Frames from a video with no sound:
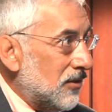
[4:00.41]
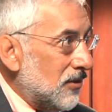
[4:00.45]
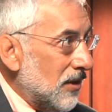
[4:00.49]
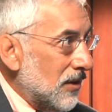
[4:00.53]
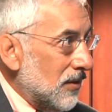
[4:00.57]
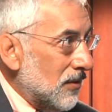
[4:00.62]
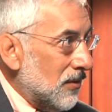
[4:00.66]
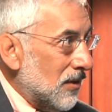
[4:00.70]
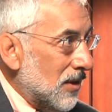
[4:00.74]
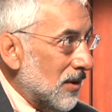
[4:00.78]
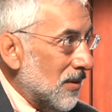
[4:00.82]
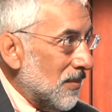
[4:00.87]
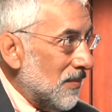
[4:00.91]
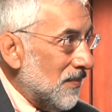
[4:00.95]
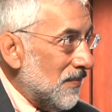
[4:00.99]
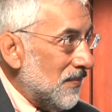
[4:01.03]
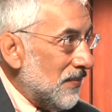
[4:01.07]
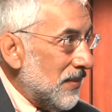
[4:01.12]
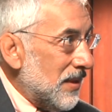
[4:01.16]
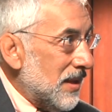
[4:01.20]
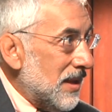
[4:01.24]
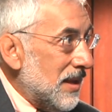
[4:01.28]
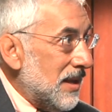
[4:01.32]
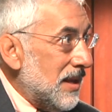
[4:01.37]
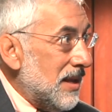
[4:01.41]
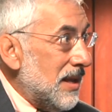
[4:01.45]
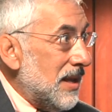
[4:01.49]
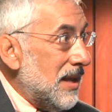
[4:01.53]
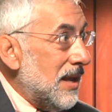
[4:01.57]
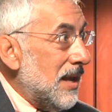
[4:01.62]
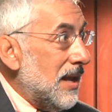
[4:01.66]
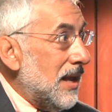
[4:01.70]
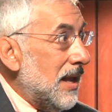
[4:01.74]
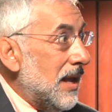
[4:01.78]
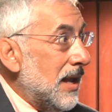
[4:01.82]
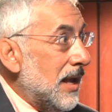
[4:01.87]
syndrome.
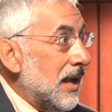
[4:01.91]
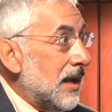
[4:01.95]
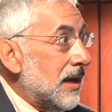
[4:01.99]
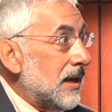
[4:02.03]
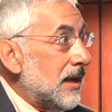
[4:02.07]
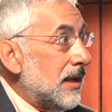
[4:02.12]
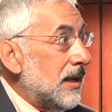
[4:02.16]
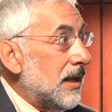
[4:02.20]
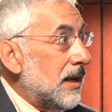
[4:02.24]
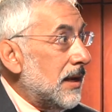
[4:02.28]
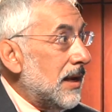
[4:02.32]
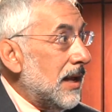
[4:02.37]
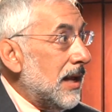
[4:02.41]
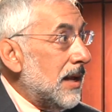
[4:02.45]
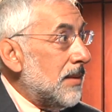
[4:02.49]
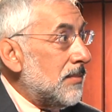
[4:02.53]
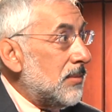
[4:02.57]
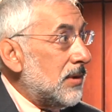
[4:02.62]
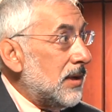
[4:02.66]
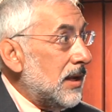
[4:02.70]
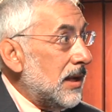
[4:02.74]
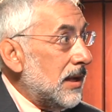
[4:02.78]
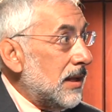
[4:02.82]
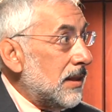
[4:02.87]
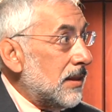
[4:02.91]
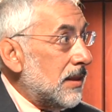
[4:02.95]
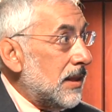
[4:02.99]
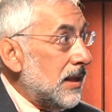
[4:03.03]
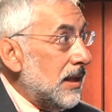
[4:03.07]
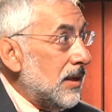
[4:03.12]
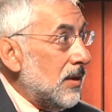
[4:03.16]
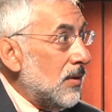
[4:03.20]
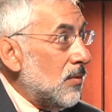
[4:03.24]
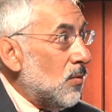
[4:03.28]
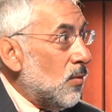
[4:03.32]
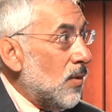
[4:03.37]
And in emptying
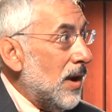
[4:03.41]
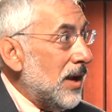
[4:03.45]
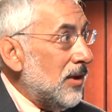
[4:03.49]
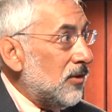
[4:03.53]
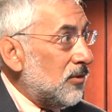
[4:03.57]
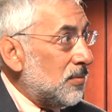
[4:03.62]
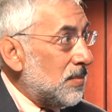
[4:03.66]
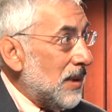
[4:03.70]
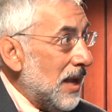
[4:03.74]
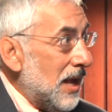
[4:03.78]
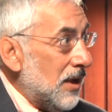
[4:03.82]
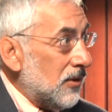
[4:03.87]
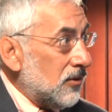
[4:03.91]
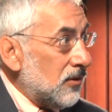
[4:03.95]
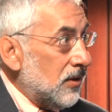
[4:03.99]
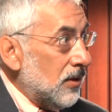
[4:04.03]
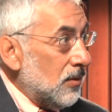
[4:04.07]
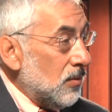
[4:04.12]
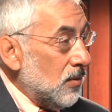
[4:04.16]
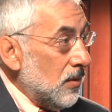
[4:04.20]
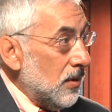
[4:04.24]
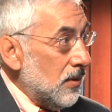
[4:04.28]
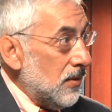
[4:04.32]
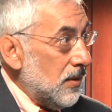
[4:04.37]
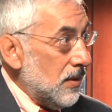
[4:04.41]
the wastebasket